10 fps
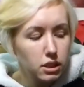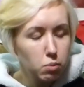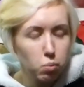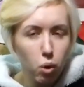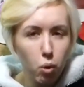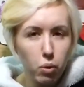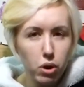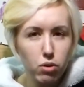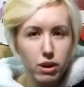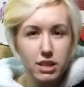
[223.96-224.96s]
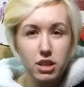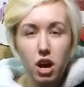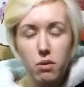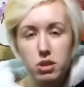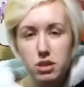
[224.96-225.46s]
what we already
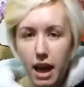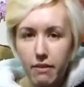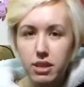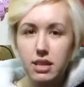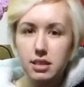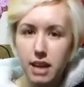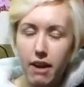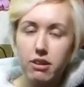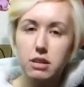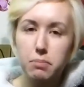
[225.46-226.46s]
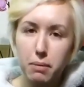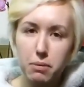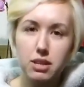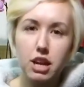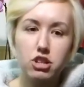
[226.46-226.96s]
know, which is that everything is inherited by
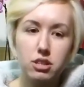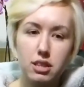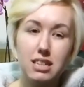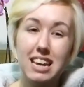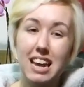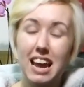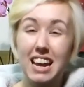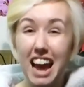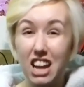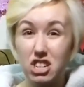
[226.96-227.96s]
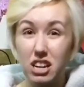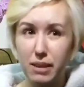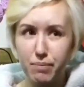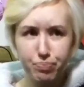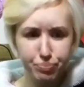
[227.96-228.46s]
mutations in the DNA, and
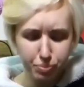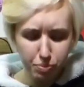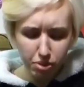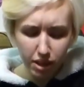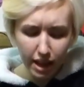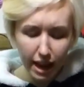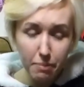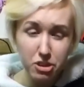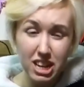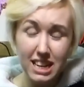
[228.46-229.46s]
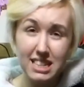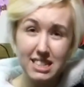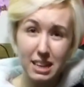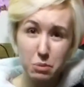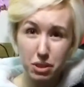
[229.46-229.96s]
actually epigenetics
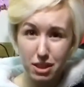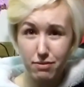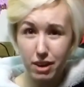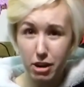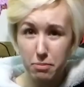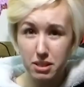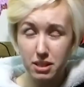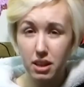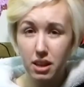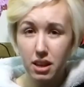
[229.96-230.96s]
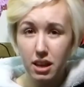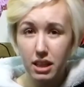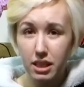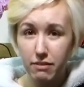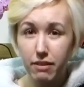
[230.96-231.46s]
says, well, the environment
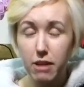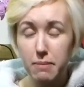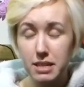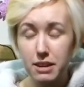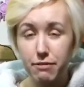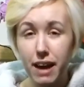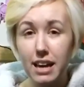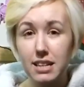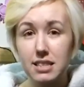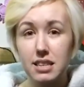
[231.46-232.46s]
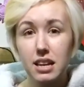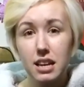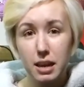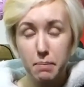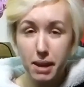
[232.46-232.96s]
and the environmental effects
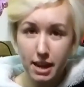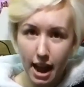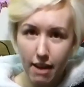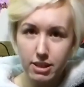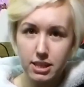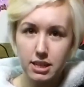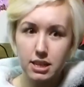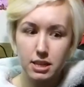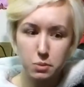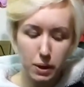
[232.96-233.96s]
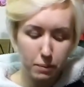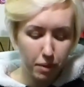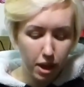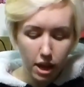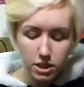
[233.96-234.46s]
can be inherited as well.
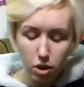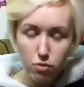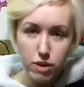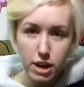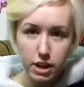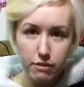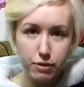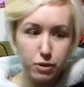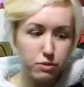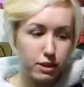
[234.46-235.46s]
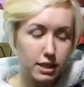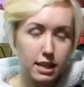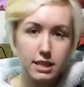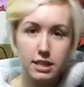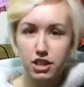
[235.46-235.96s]
So really looking forward to reading
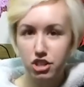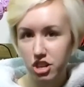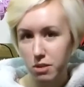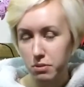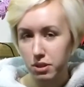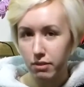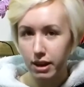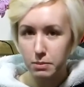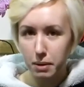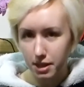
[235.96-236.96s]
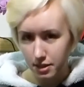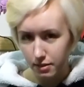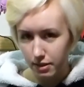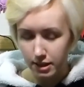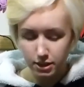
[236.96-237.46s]
this because she was a great speaker, so
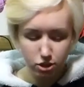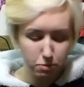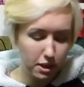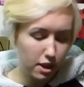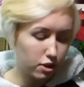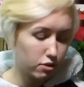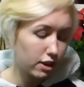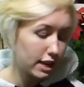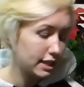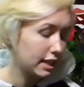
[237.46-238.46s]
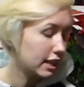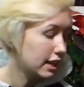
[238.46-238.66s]
I'm guessing she'll be a good writer.